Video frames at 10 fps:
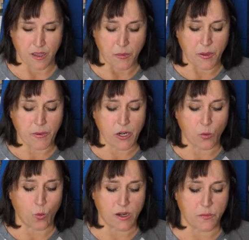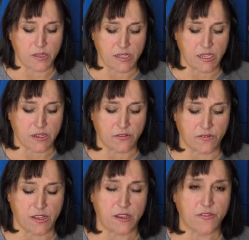People don't want to
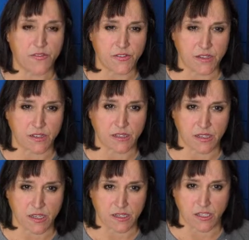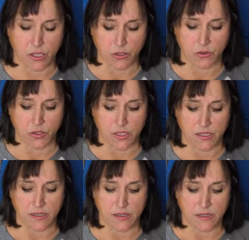believe life is a
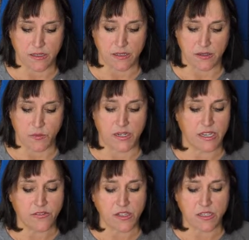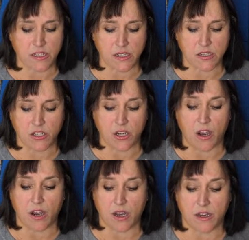delusion, but evil is a
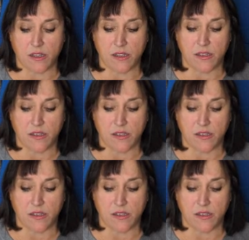dog.